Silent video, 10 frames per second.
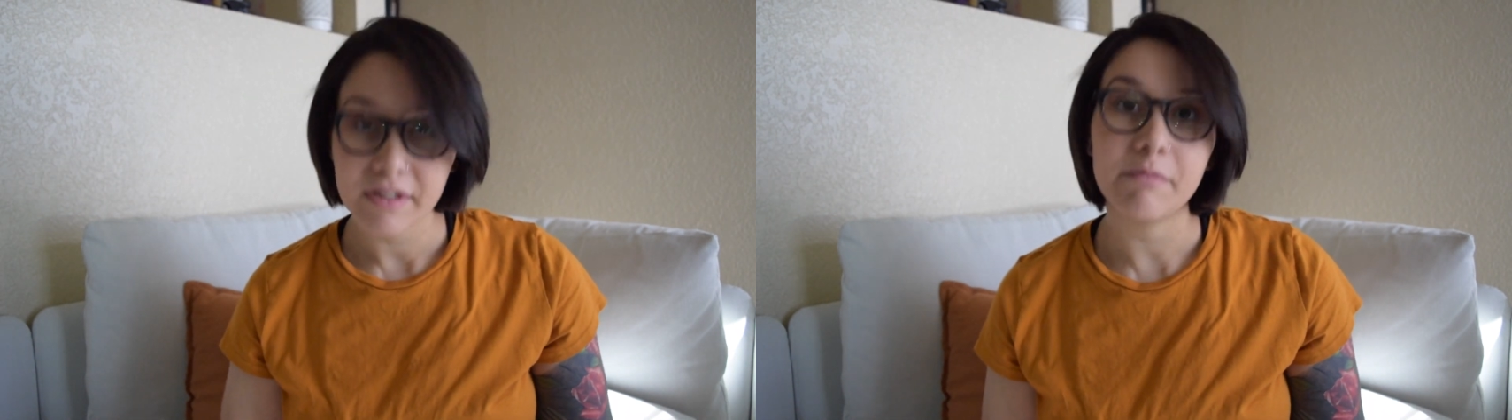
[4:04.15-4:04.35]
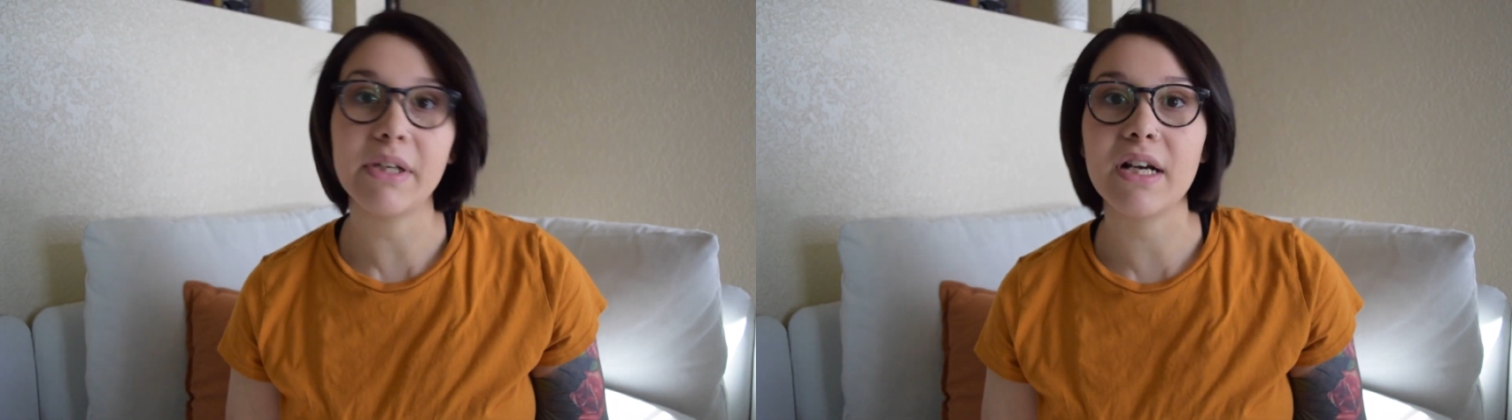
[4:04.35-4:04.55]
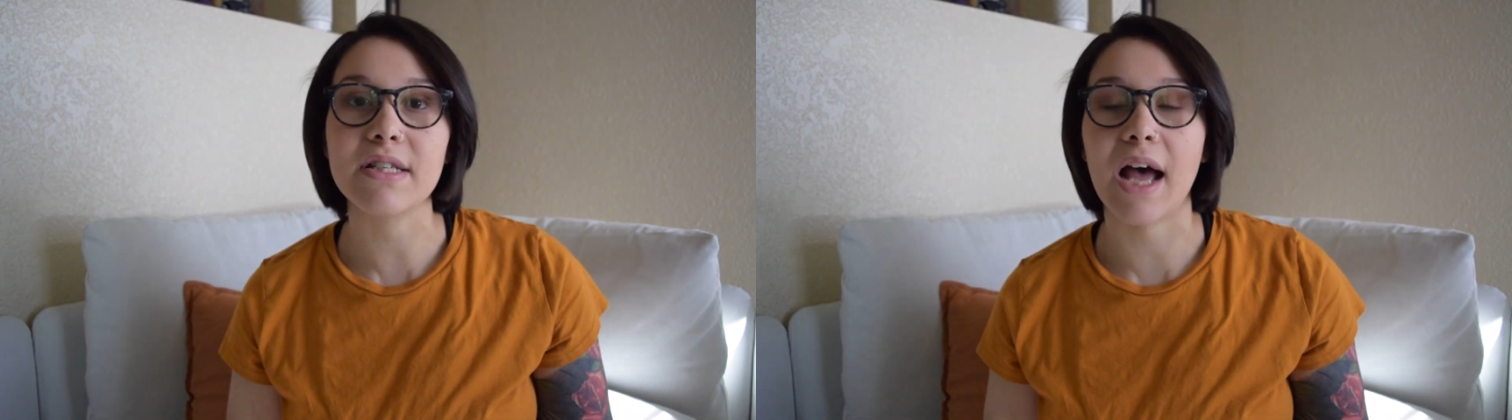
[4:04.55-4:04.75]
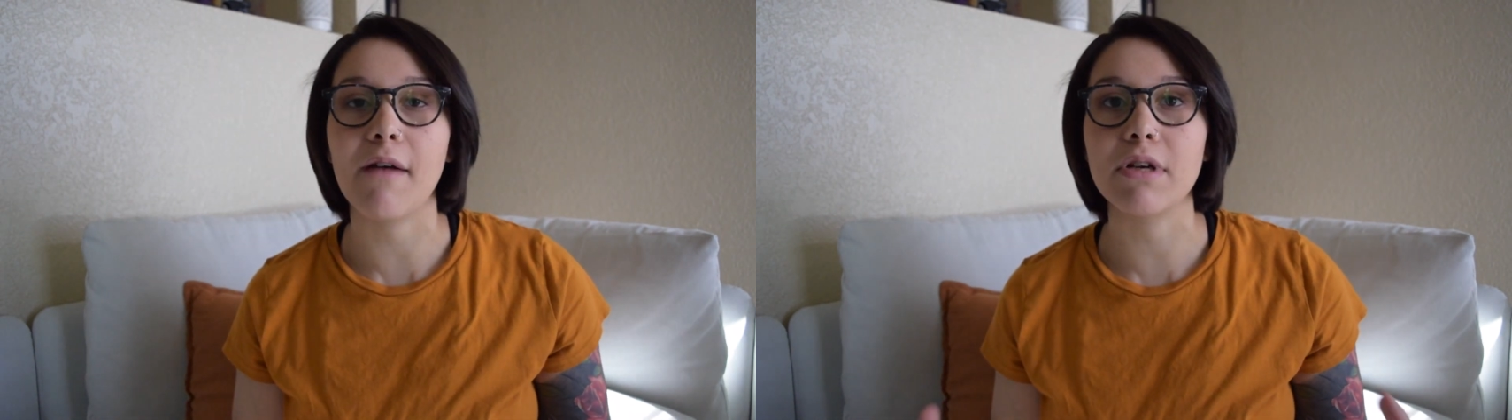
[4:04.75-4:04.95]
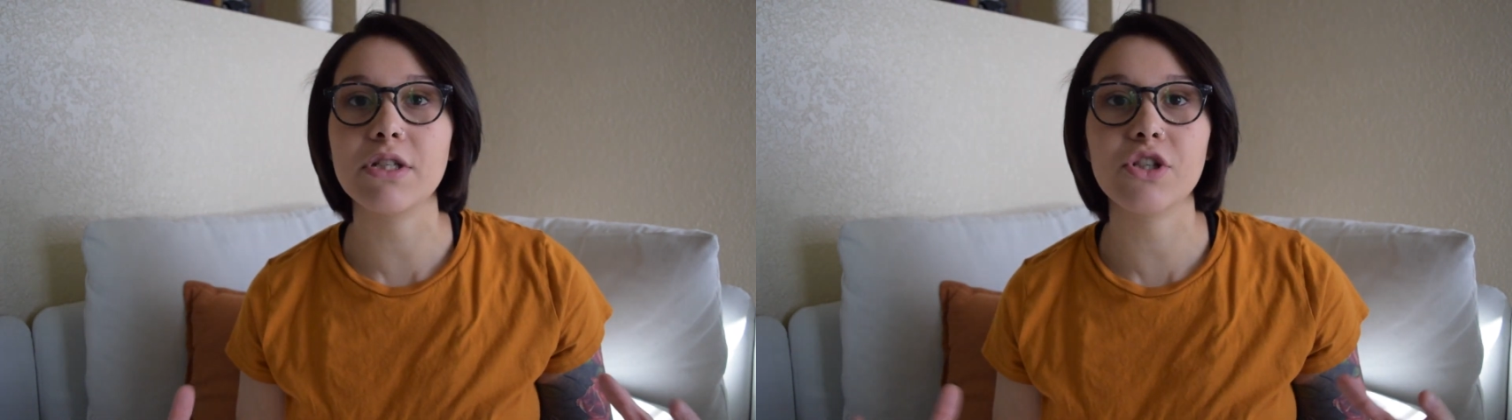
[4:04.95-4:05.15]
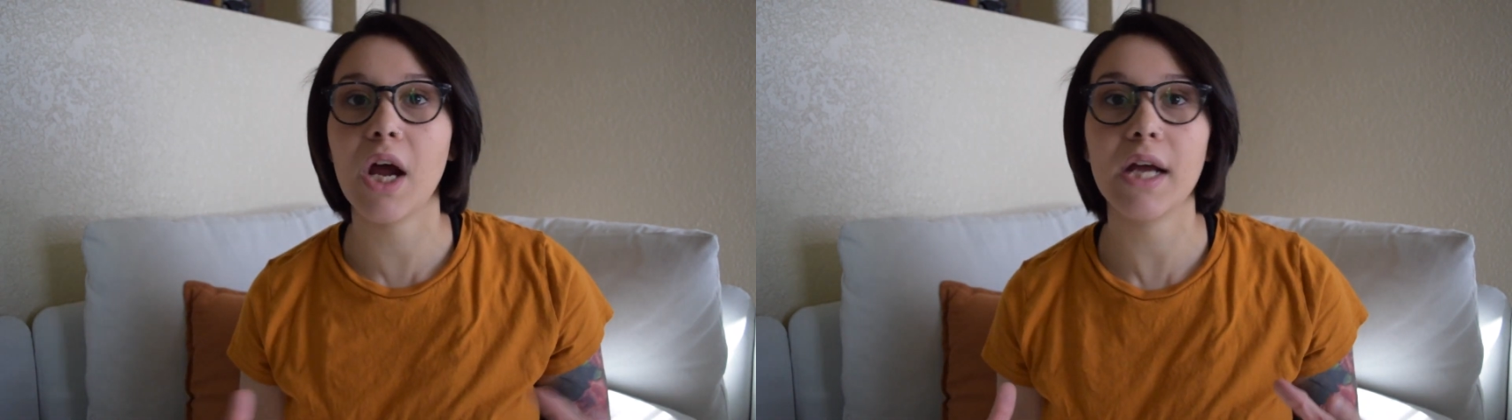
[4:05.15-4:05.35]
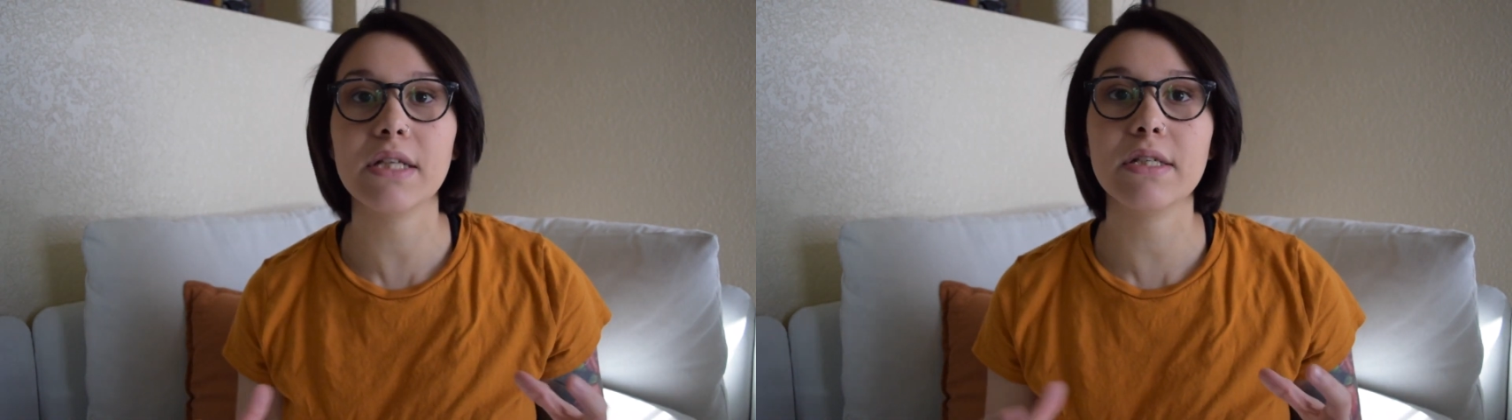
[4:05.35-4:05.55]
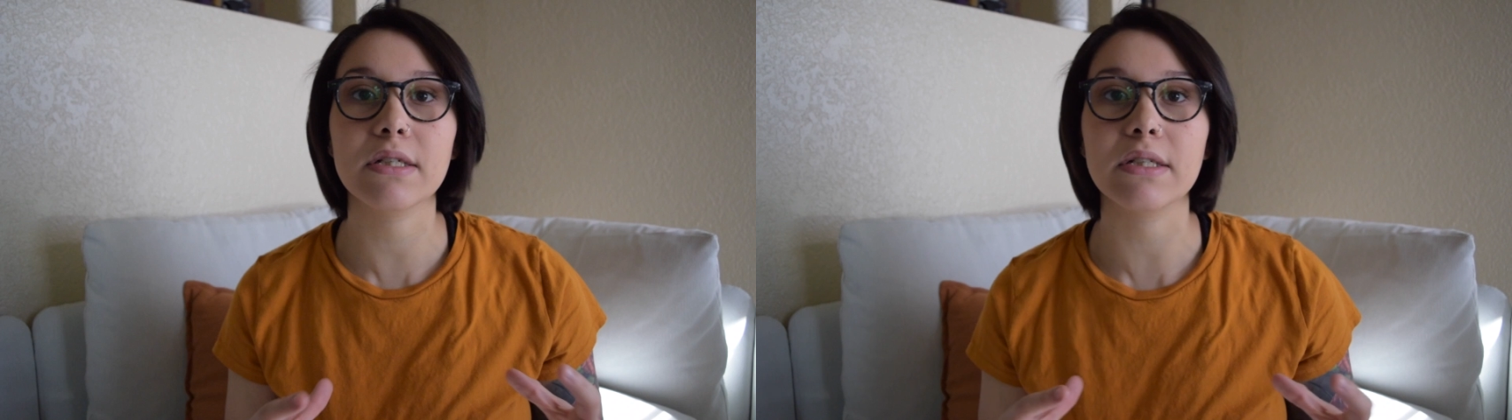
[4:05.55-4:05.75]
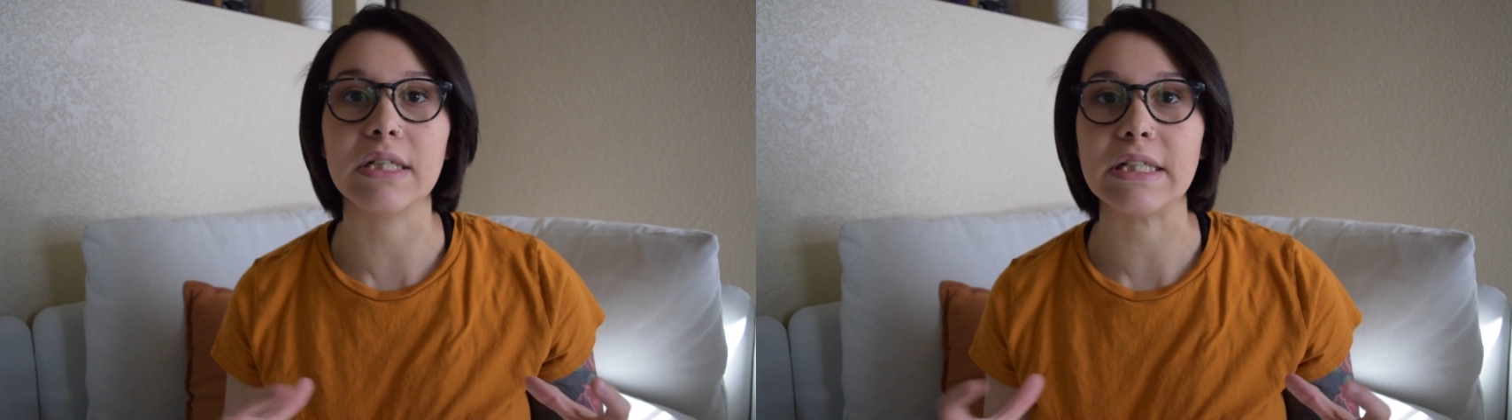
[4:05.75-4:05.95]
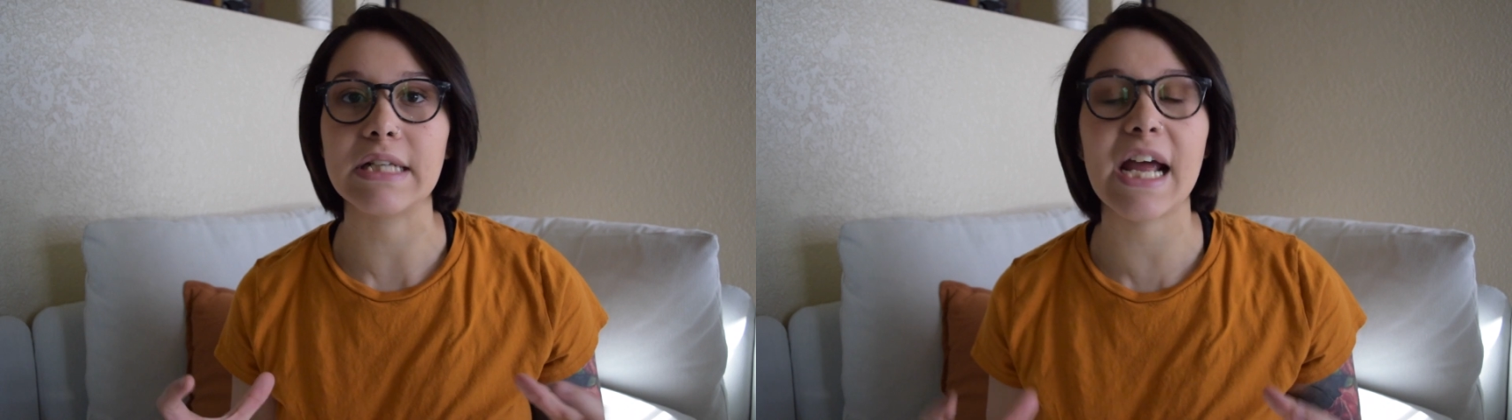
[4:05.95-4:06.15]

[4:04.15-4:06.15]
because I was trying to like,